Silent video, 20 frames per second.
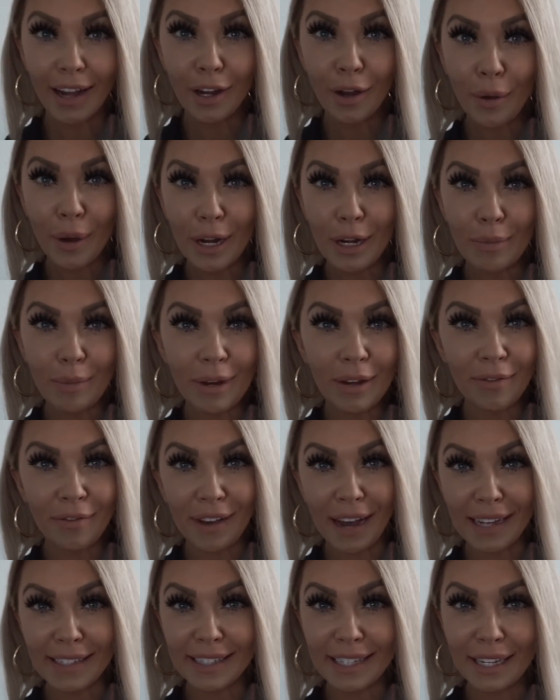know intermittent
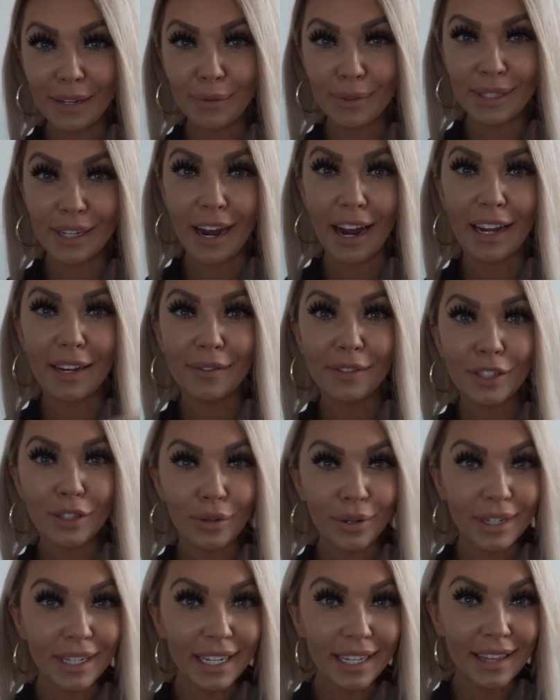fasting was kind of a
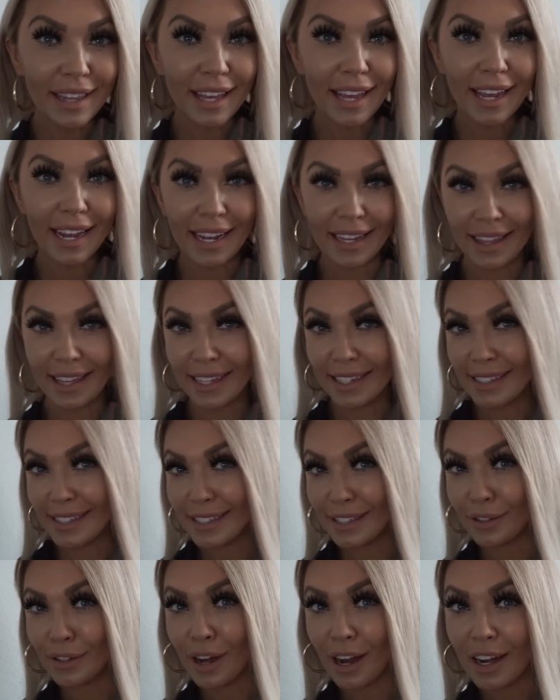trendy thing. I think it
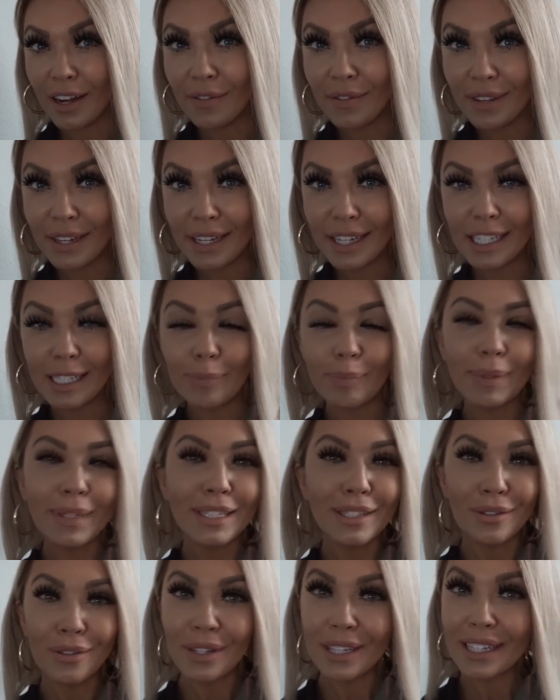still kind of is,
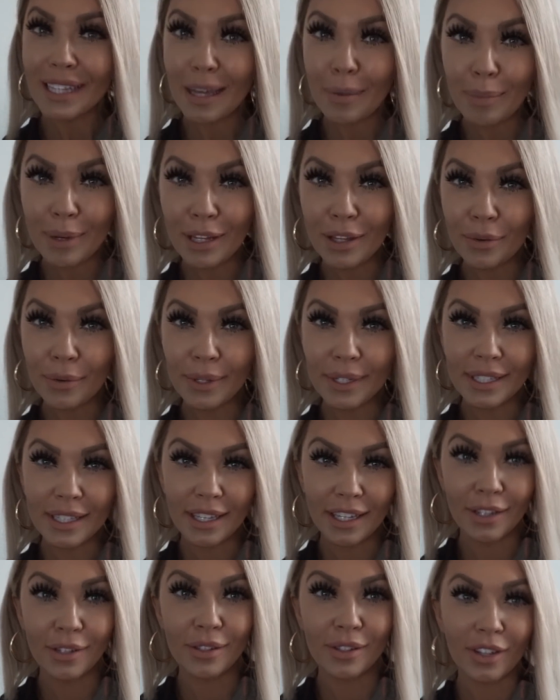but don't let that be the reason
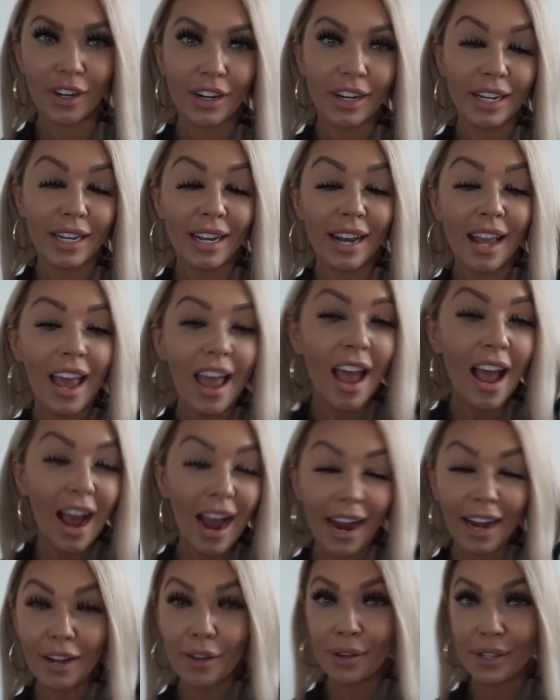that you start it.
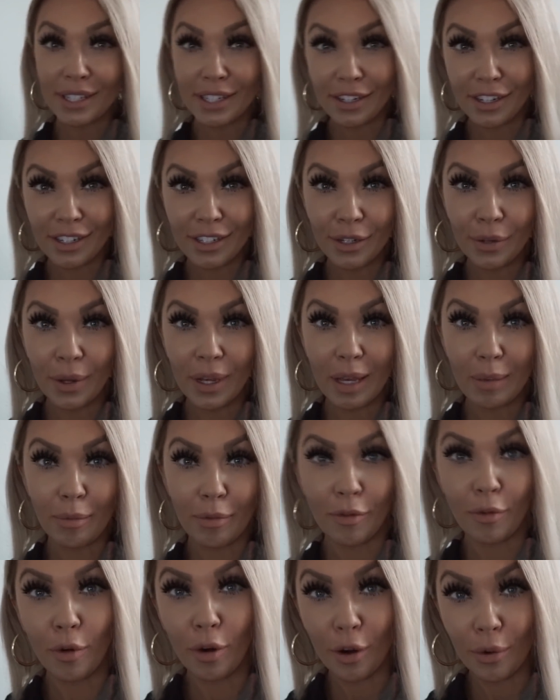I know I started doing it
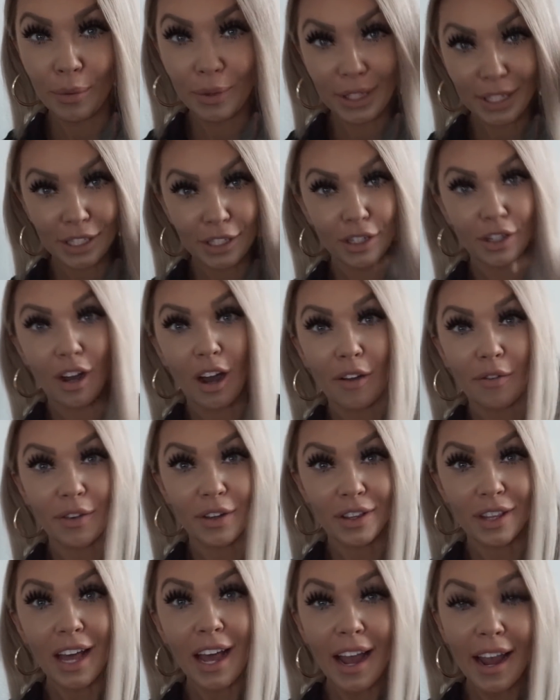before it really took off
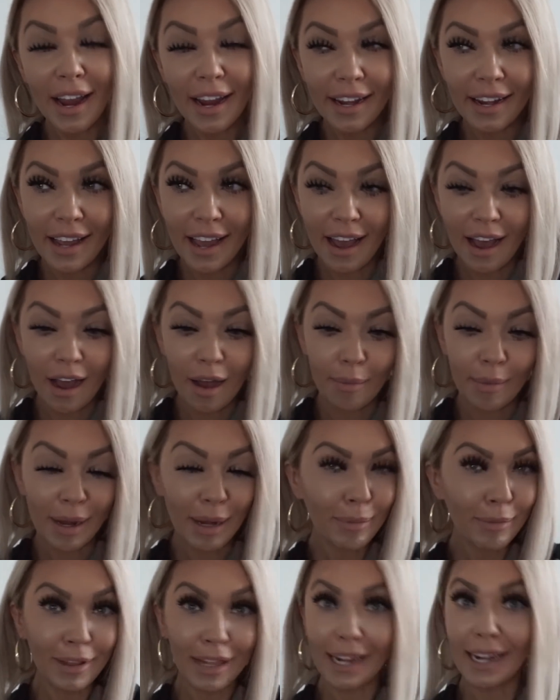online,
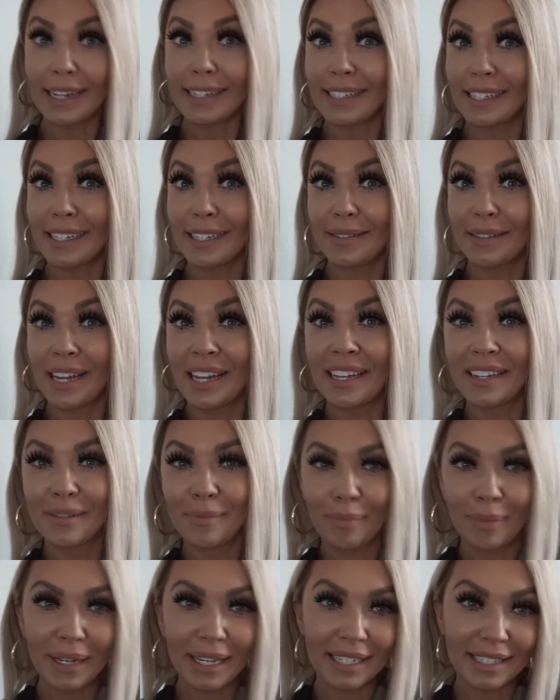and I'm glad I did
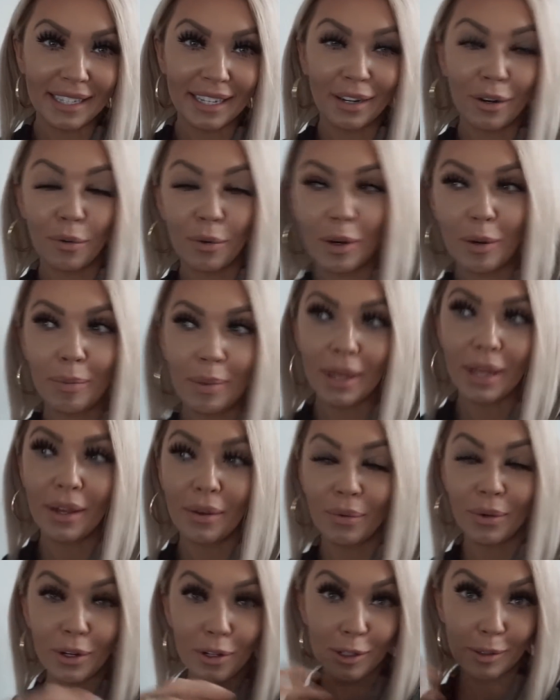because I don't want to be
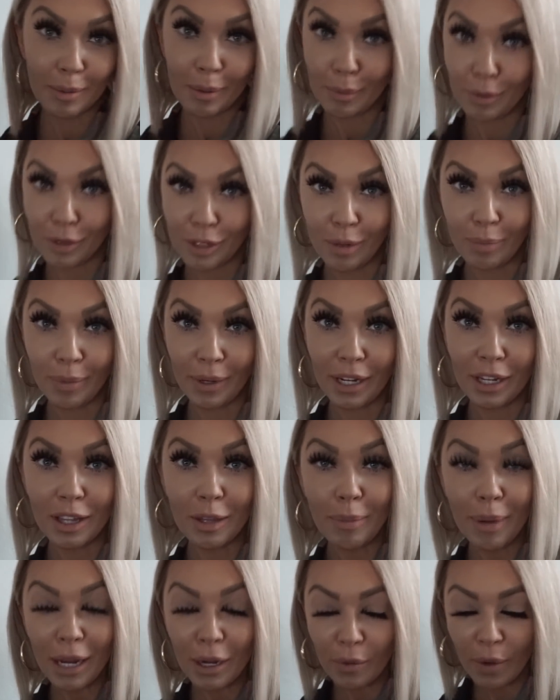one of those people jumping on
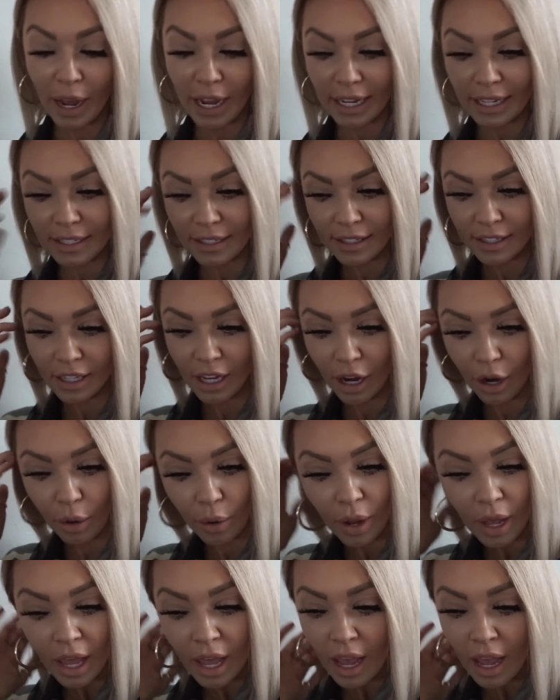the bandwagon. So